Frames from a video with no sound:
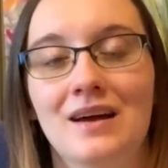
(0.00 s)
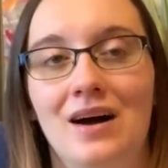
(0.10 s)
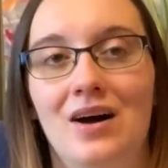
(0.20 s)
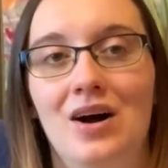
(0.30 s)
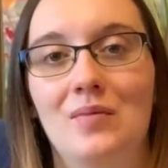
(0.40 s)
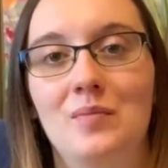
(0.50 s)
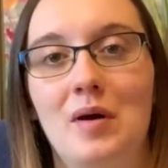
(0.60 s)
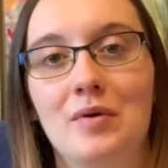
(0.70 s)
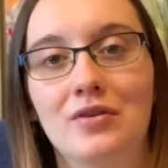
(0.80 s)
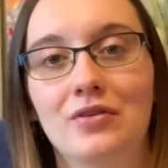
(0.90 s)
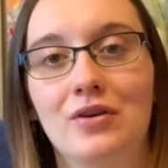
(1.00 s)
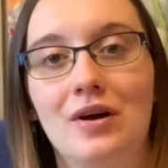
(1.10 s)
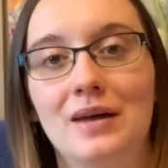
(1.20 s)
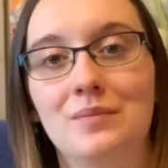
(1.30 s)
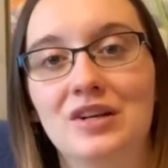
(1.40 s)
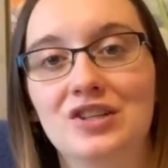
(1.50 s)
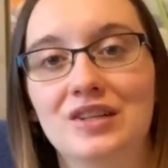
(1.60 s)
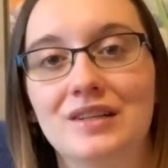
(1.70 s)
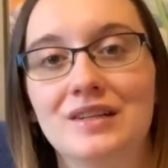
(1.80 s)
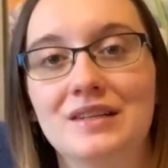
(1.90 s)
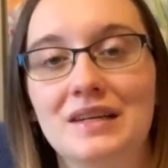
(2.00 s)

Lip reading: My mother-in-law had mentioned